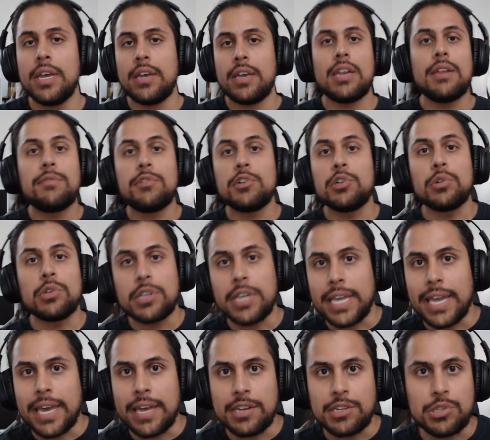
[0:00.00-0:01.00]
And if you're
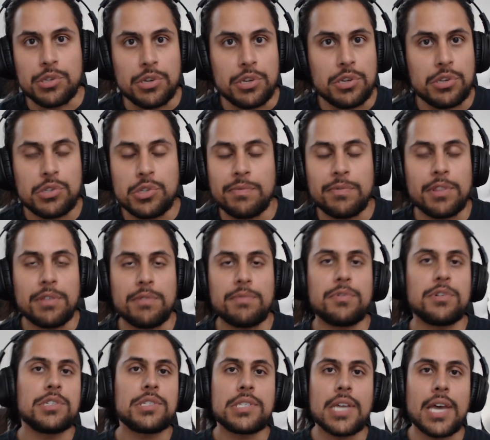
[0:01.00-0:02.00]
looking at us through YouTube for the
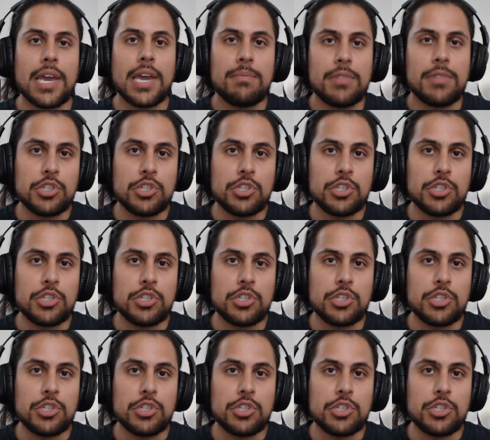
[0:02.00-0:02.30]
first time,